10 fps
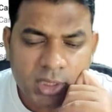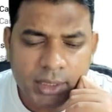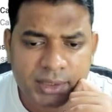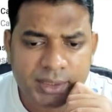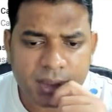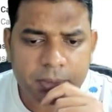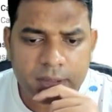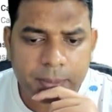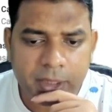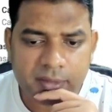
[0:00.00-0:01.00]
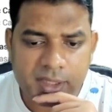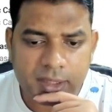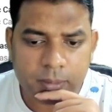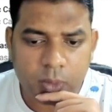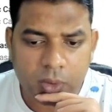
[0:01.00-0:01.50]
disable the
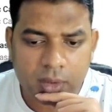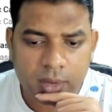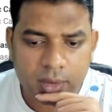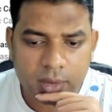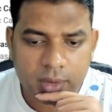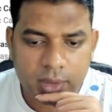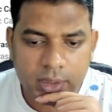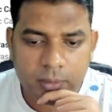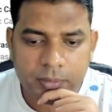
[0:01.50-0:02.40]
privacy mode. Yeah,